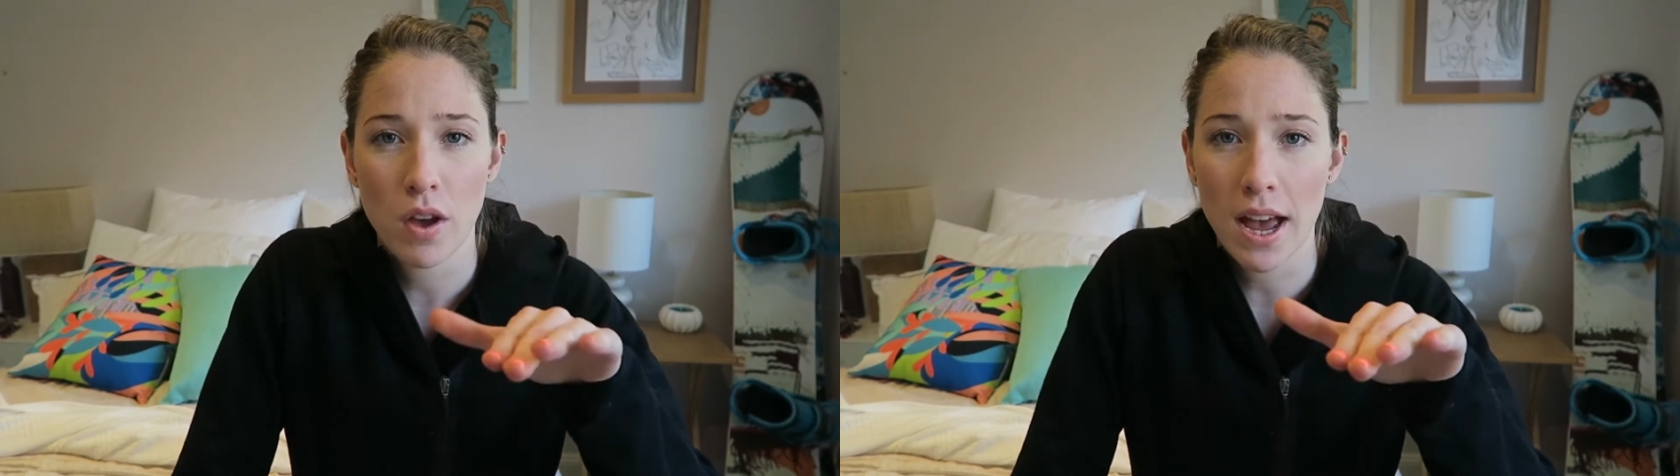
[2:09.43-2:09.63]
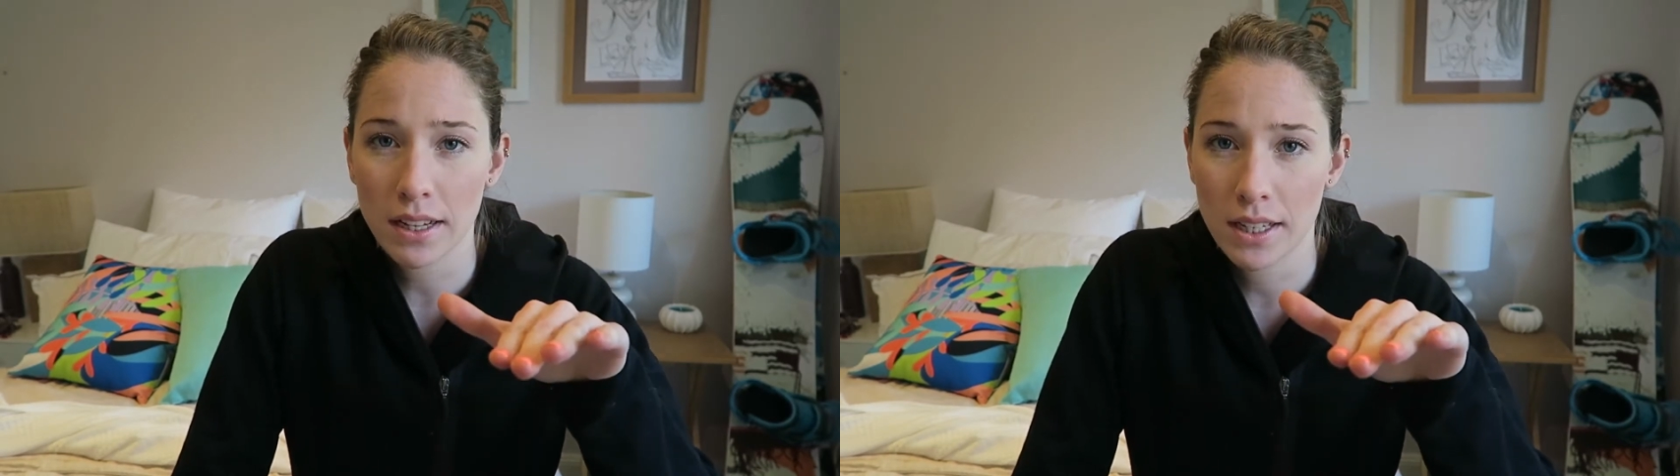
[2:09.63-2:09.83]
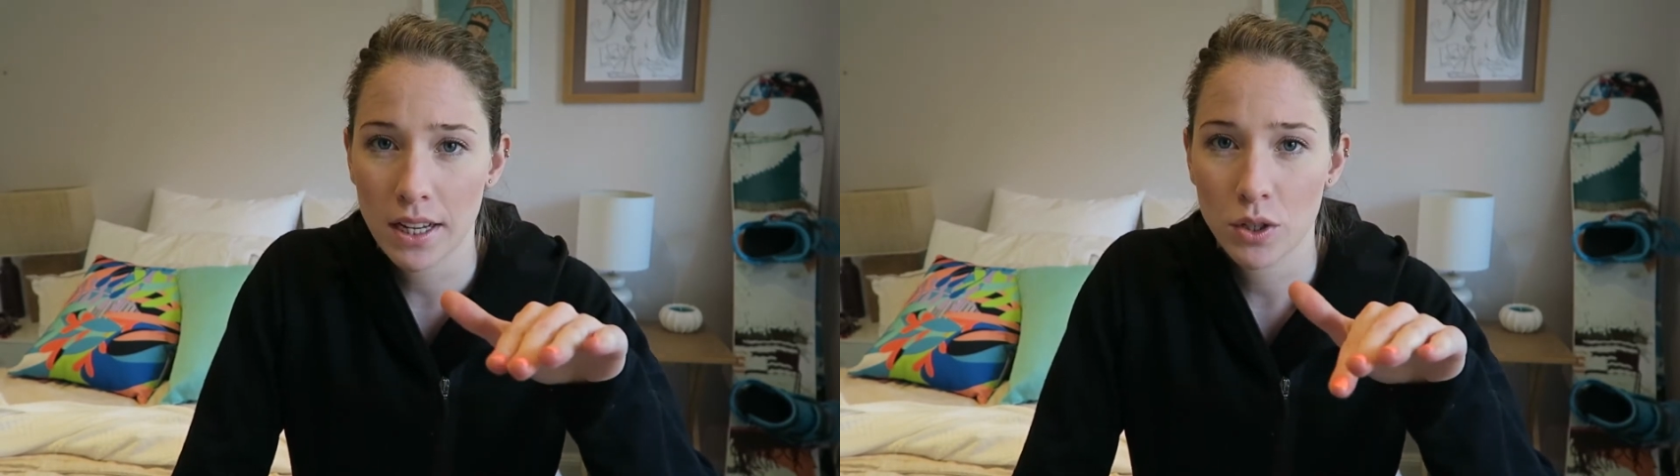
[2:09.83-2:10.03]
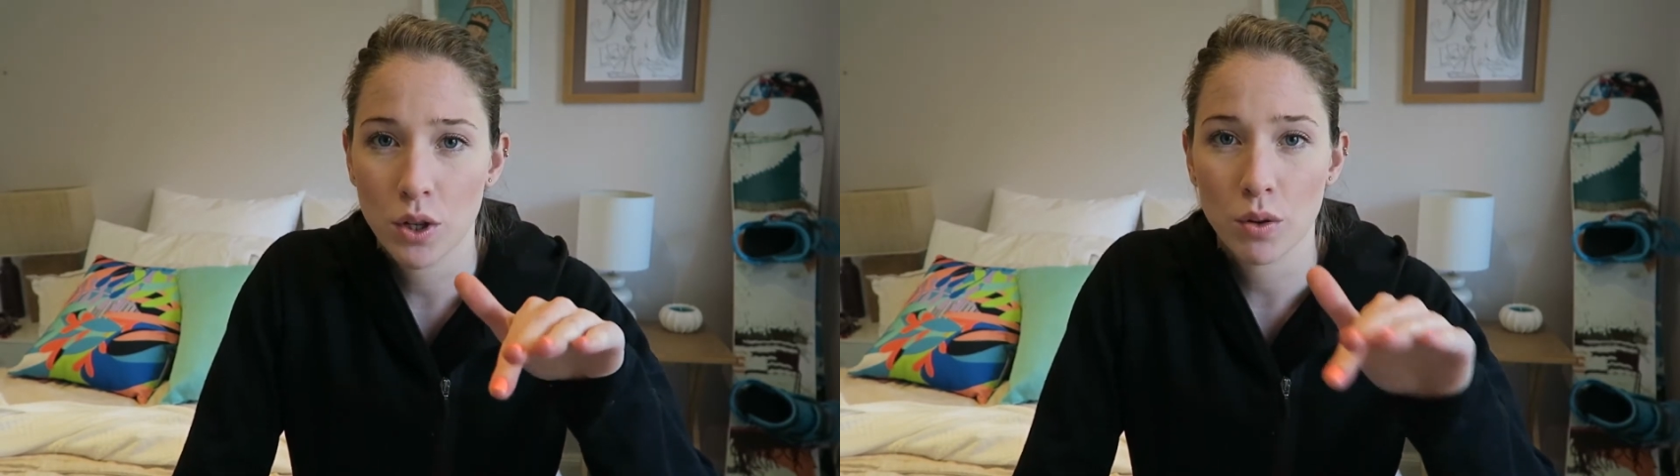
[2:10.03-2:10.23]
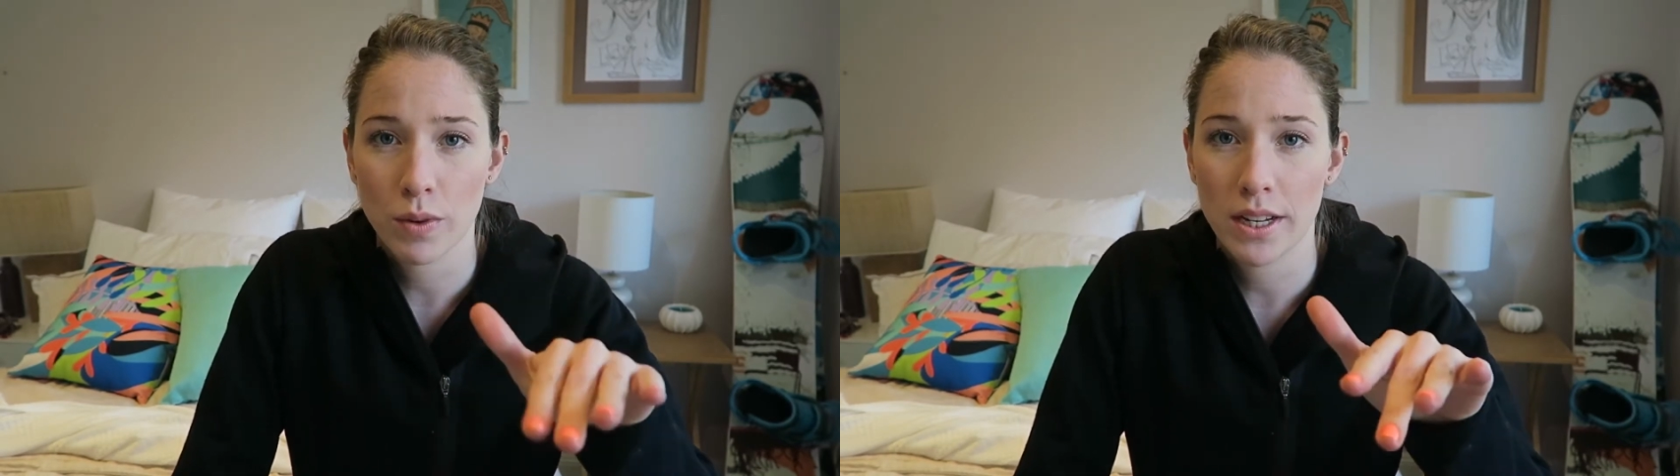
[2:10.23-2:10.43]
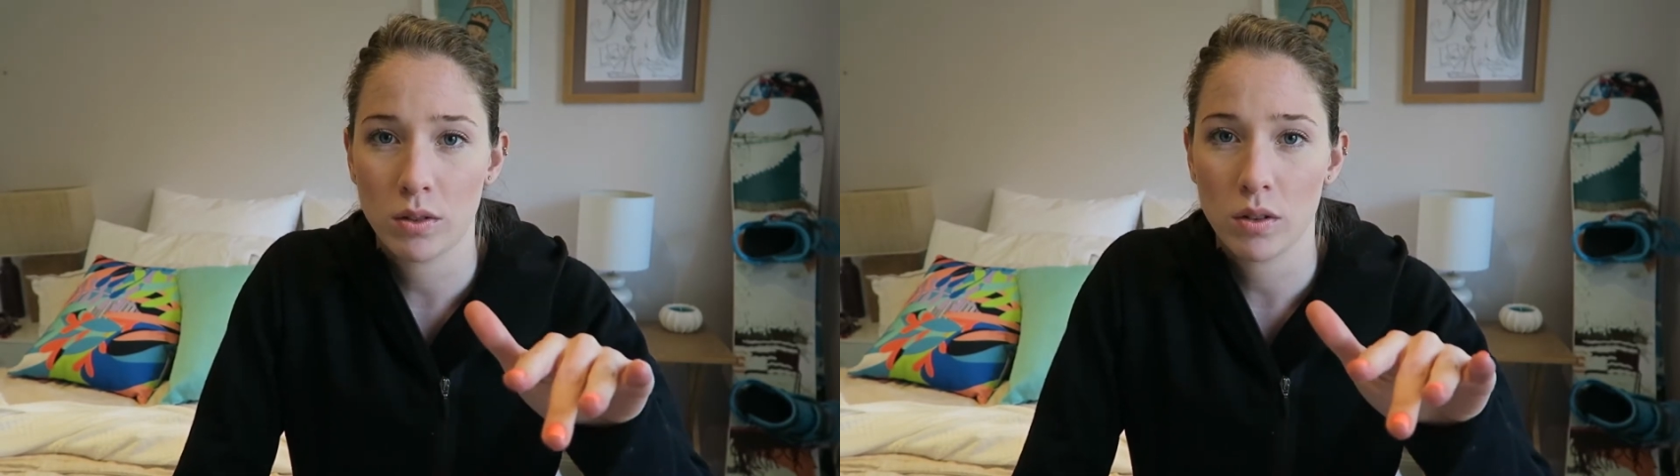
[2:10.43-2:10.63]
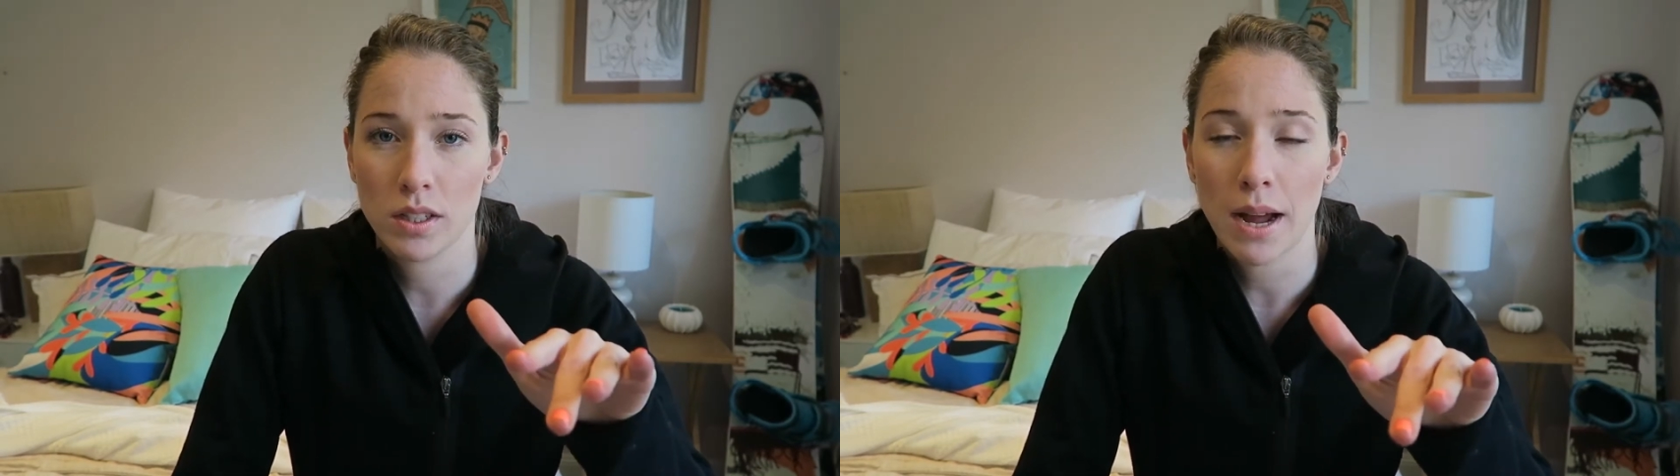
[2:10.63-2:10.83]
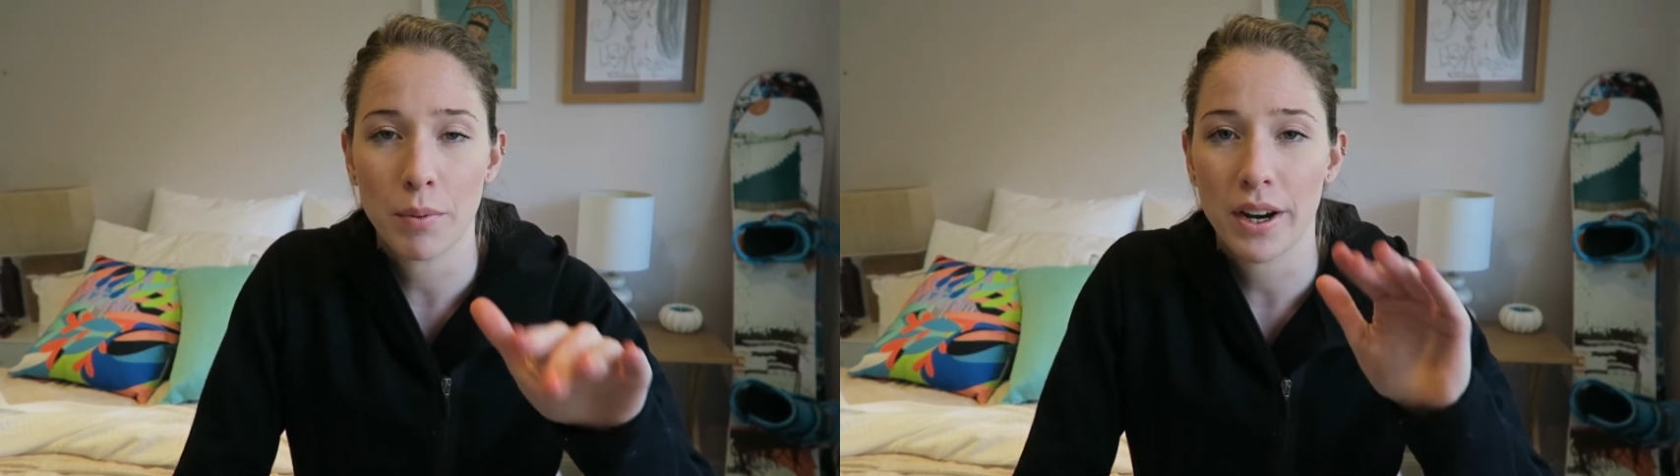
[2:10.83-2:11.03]
access to the resource
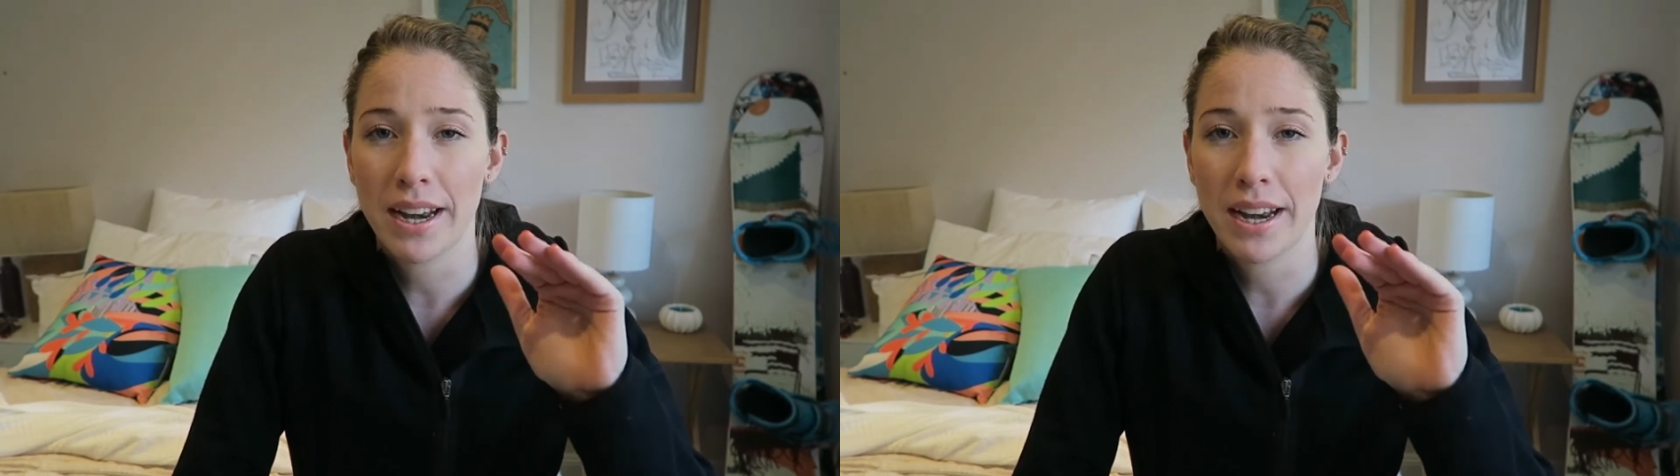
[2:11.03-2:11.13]
library.